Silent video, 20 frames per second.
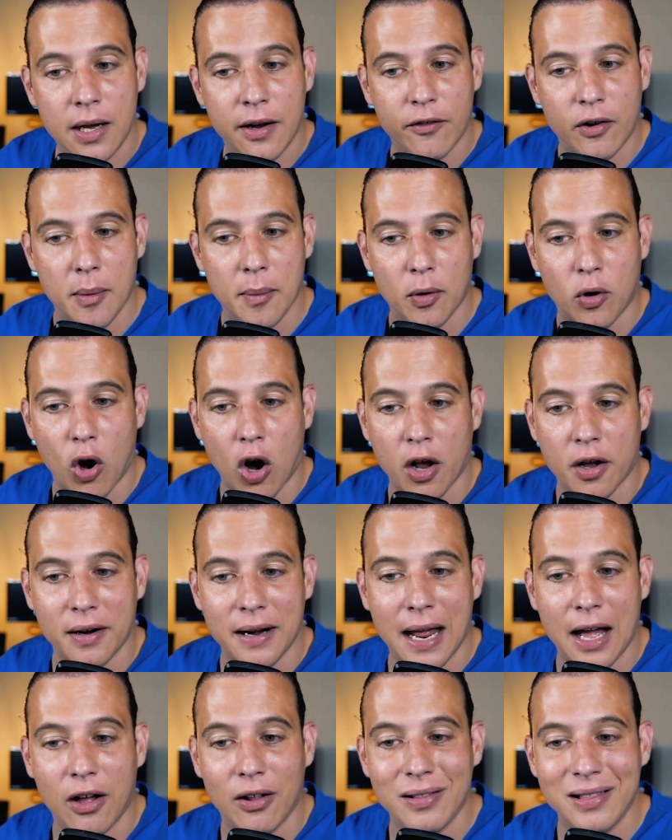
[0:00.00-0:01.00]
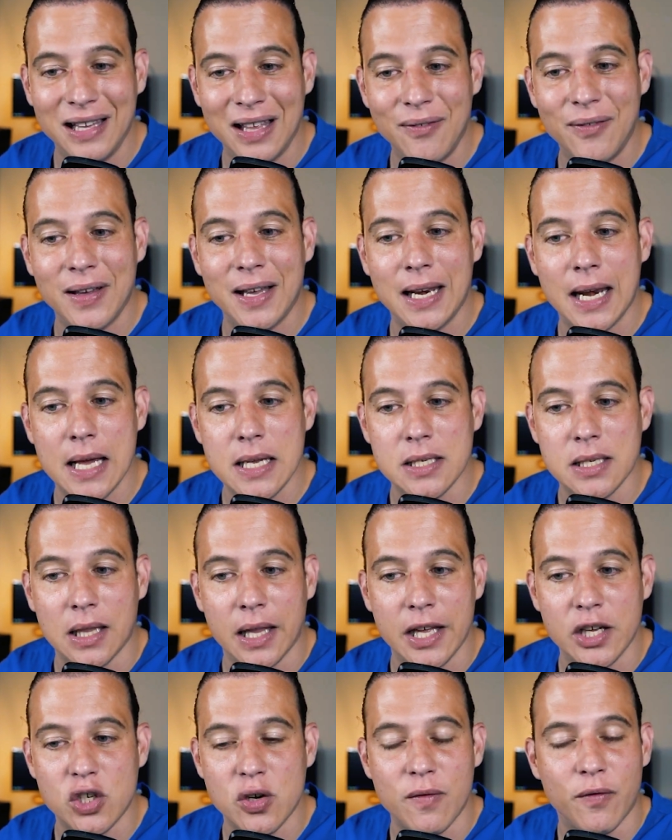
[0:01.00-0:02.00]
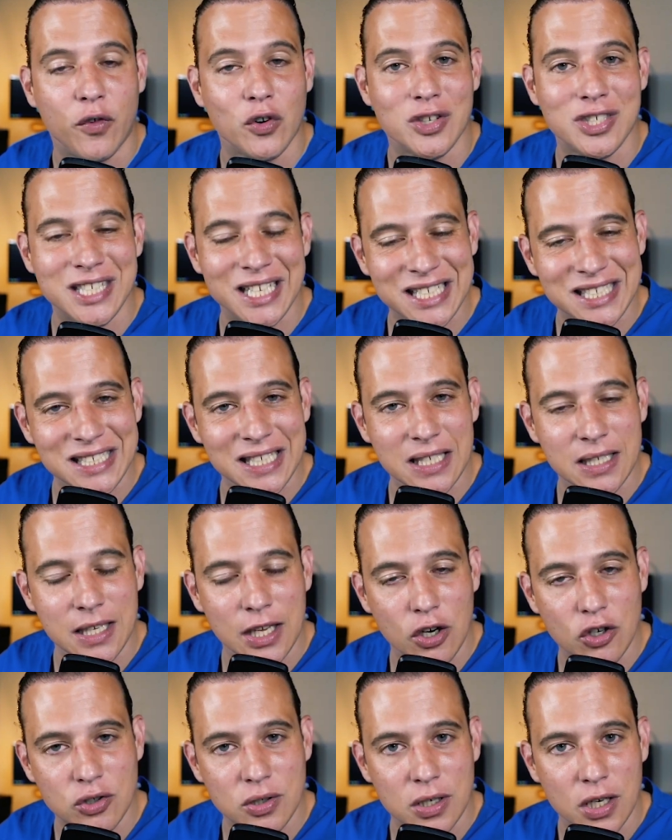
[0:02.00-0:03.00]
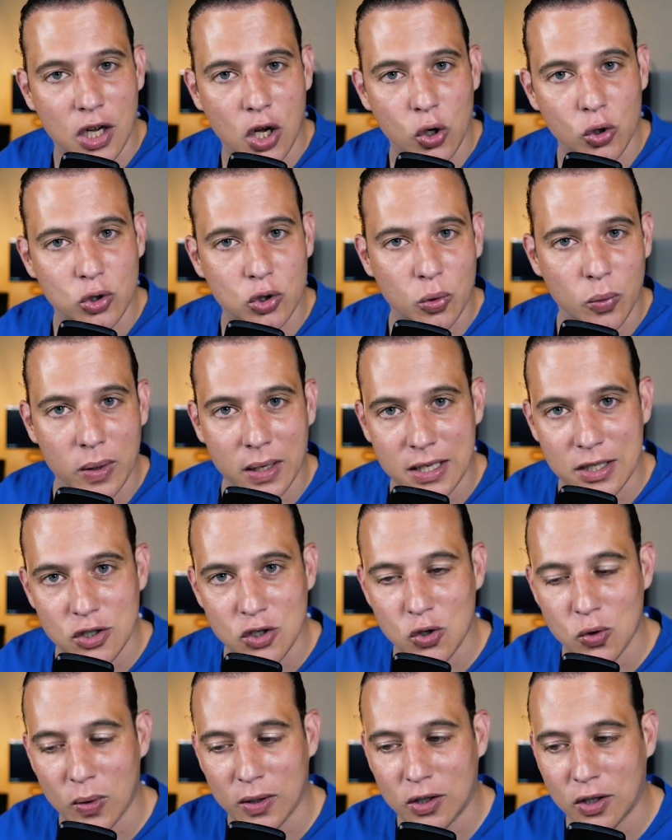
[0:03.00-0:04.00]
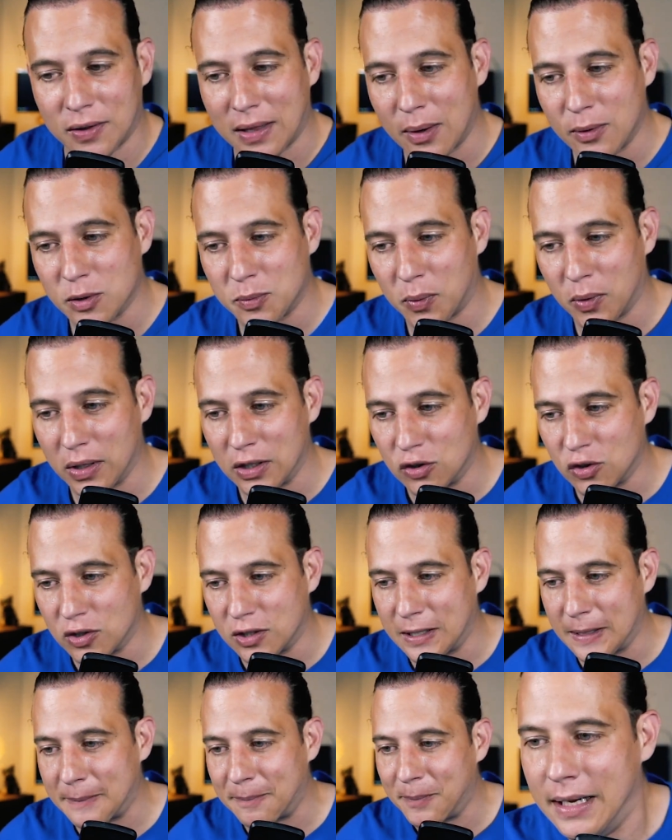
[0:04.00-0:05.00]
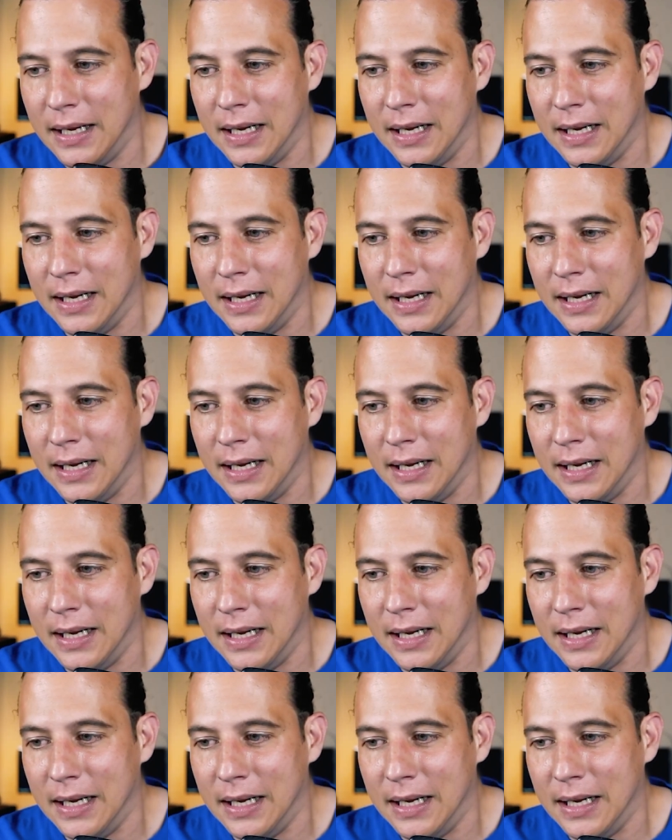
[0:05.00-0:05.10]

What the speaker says: from a crocodile living in isolation for 16 years in a Costa Rican zoo. I thought that was pretty interesting.